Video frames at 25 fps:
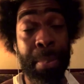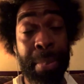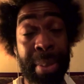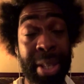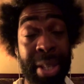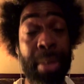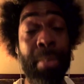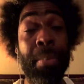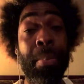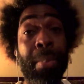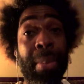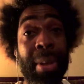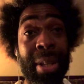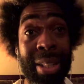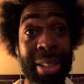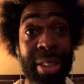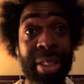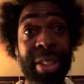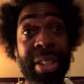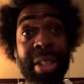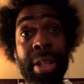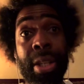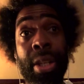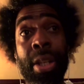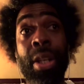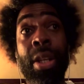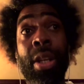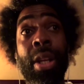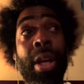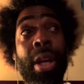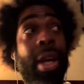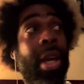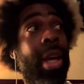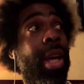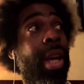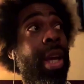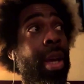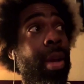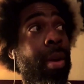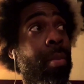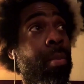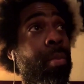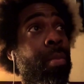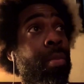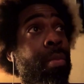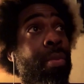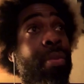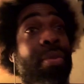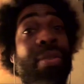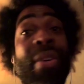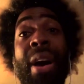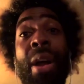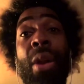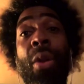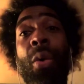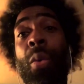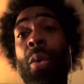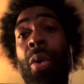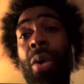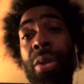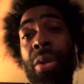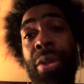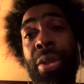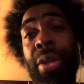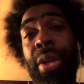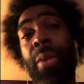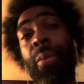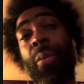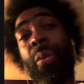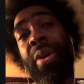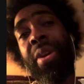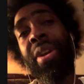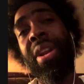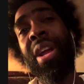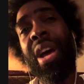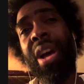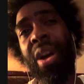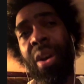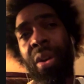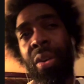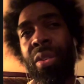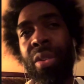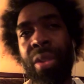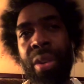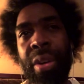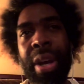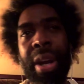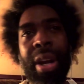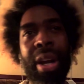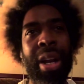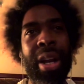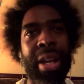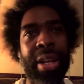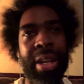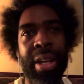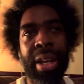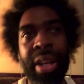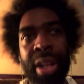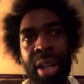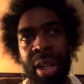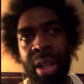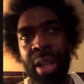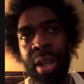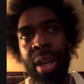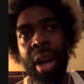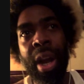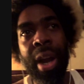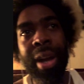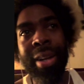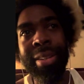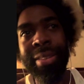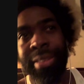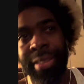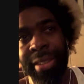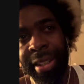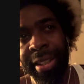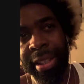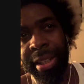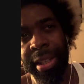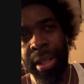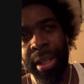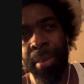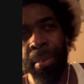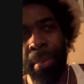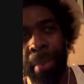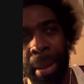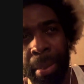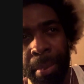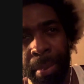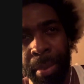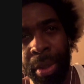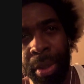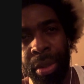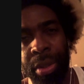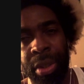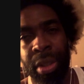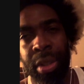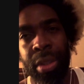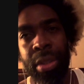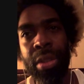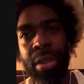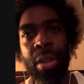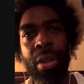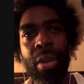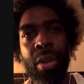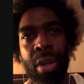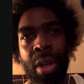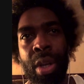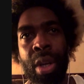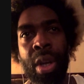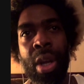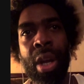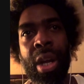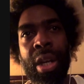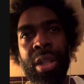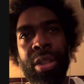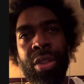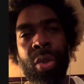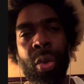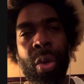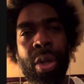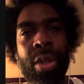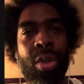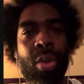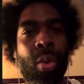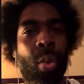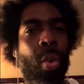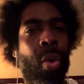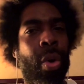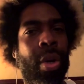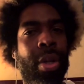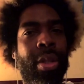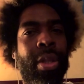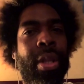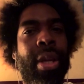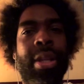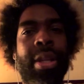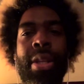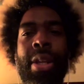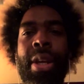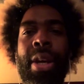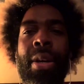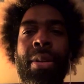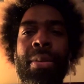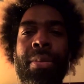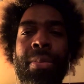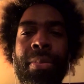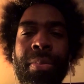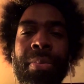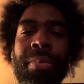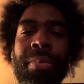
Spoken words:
been building followers that right now kind of like I dig in my music. So I'm trying to work in that now.